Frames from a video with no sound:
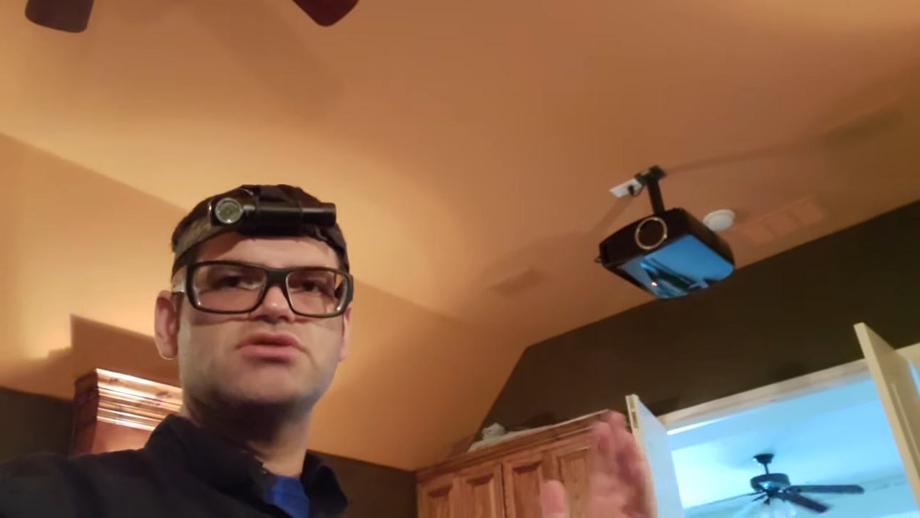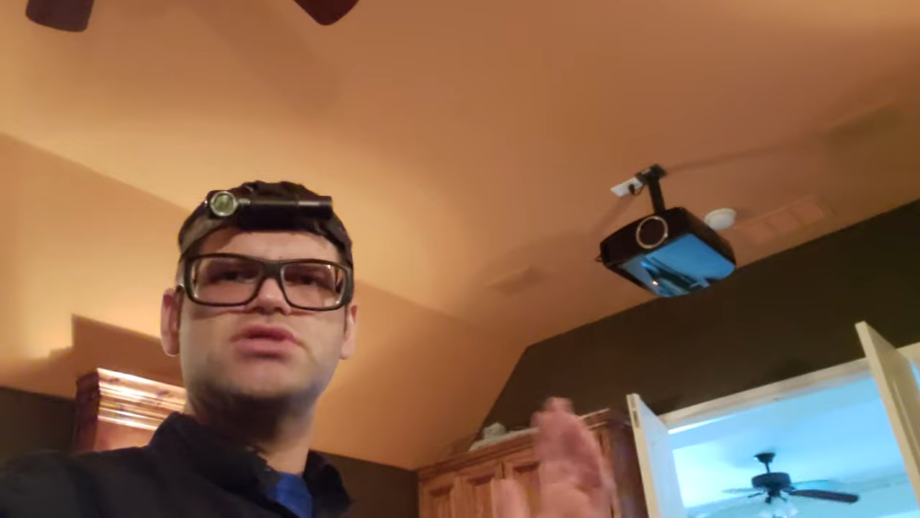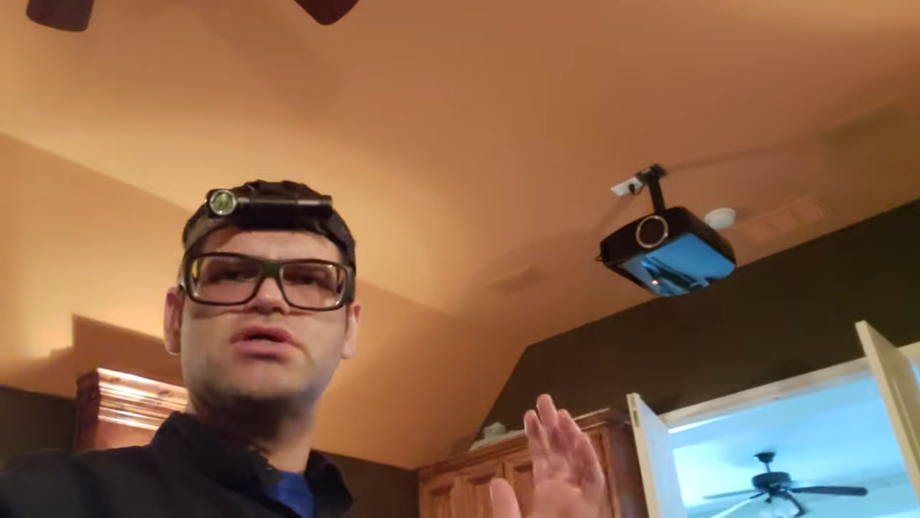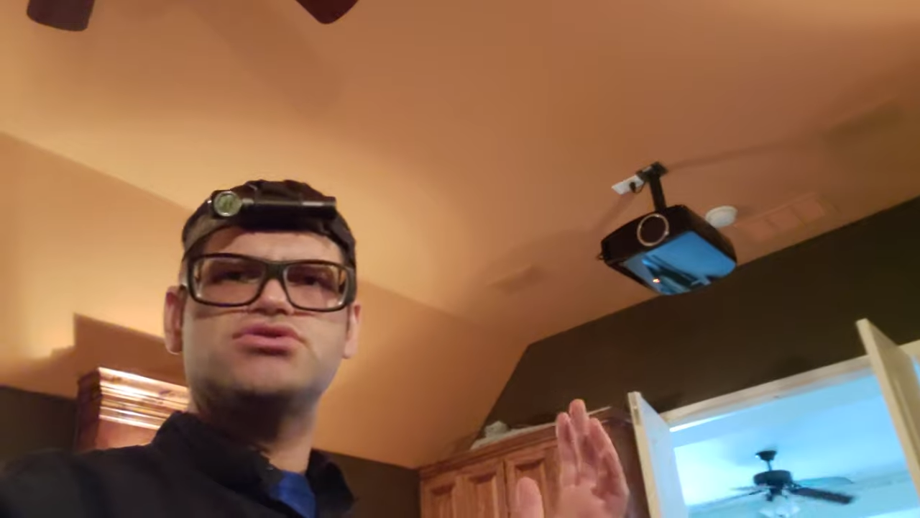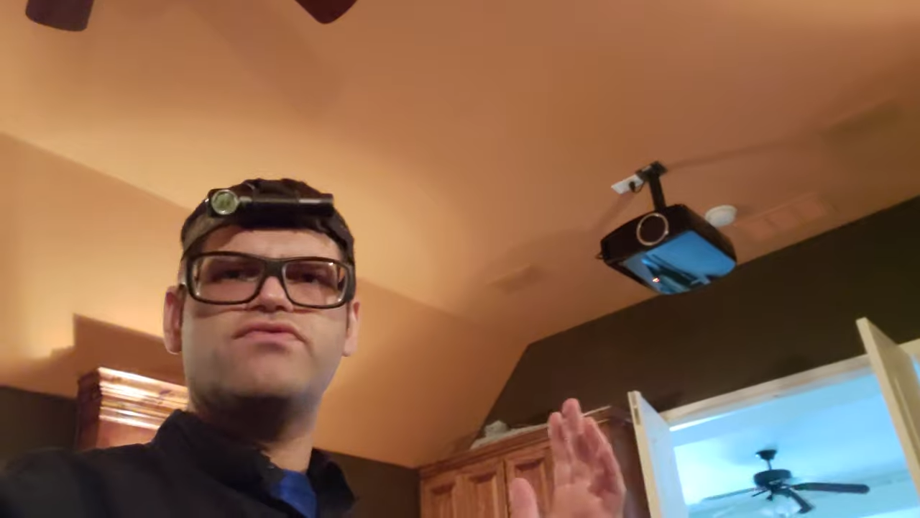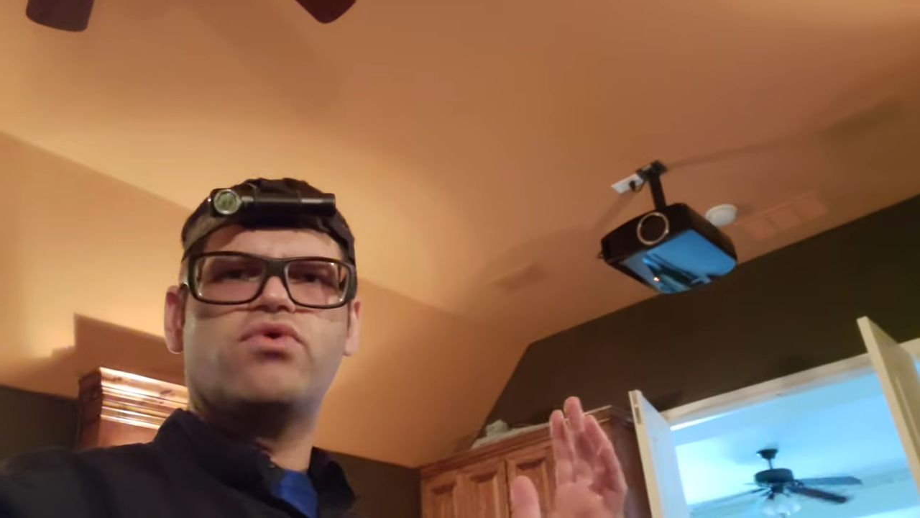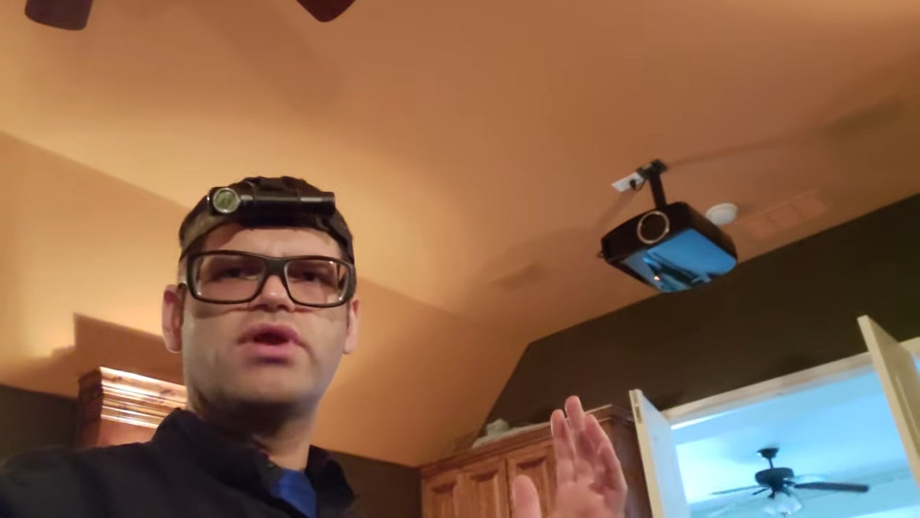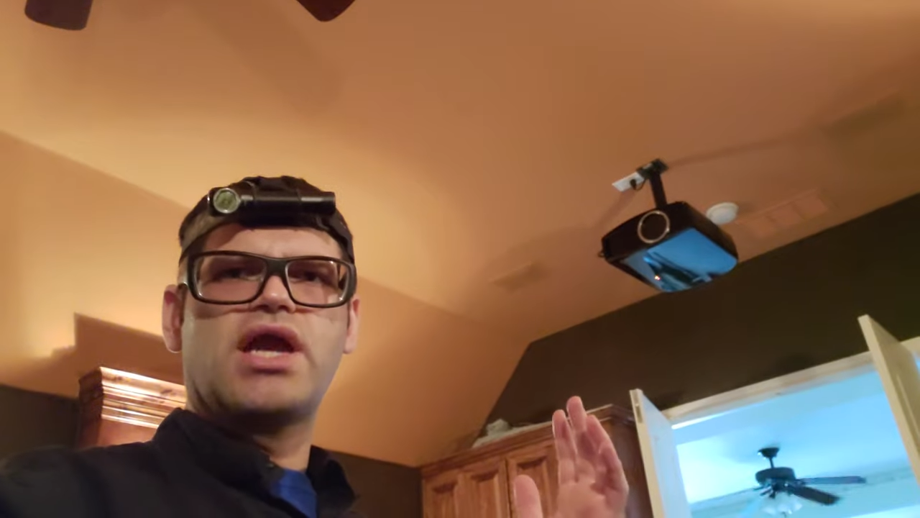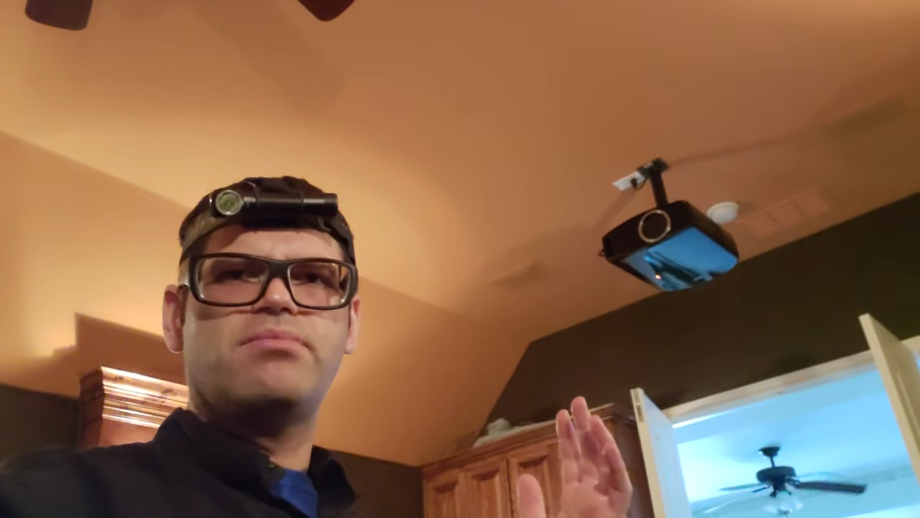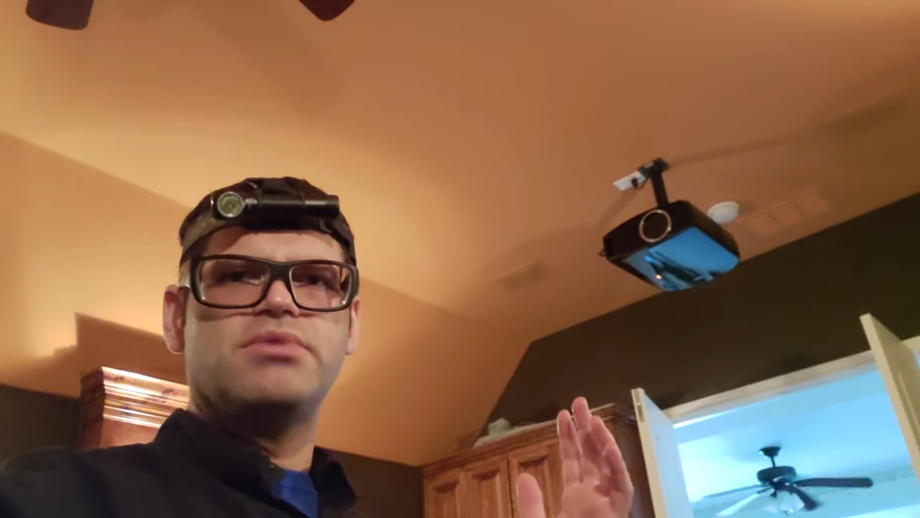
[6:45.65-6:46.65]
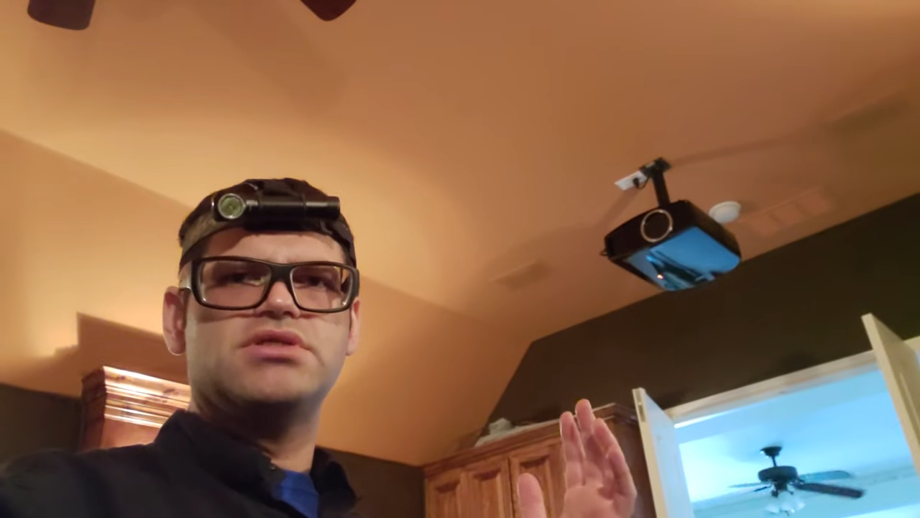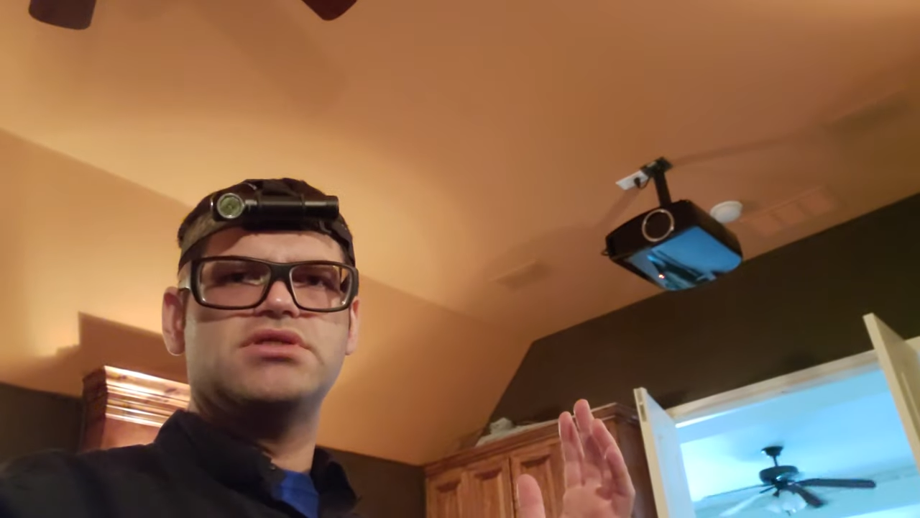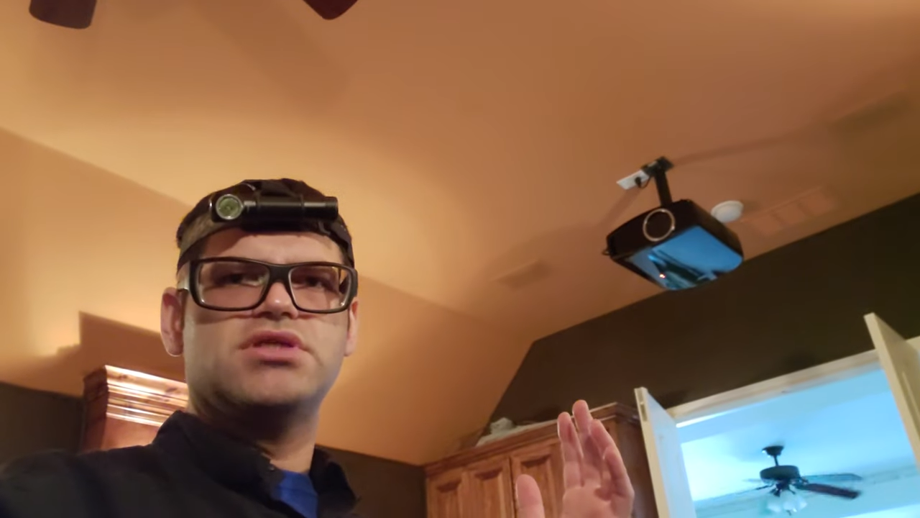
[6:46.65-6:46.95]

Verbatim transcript: It's not true four K, but it